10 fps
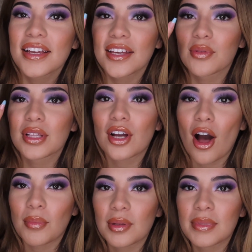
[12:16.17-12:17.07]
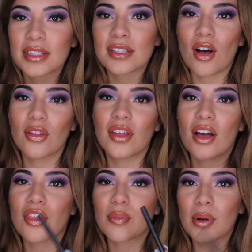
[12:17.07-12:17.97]
it really complements all the
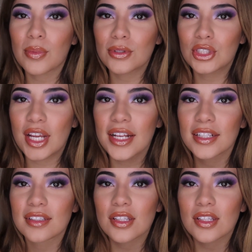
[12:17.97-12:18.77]
other purple shades.